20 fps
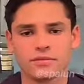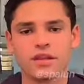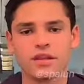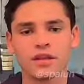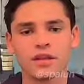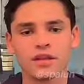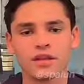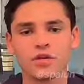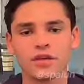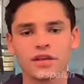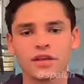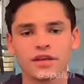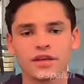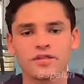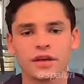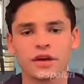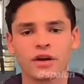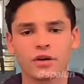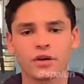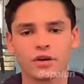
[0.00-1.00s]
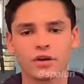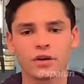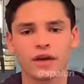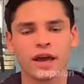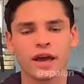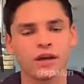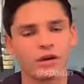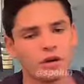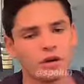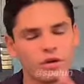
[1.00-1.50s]
the little kids that are
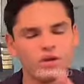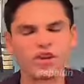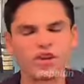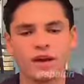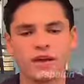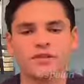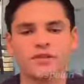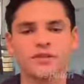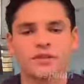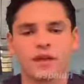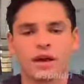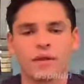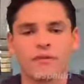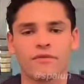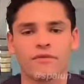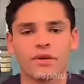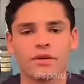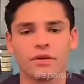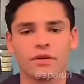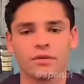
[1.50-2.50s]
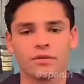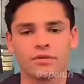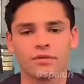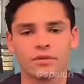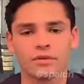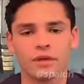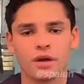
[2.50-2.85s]
hurting. I know you guys seen that video.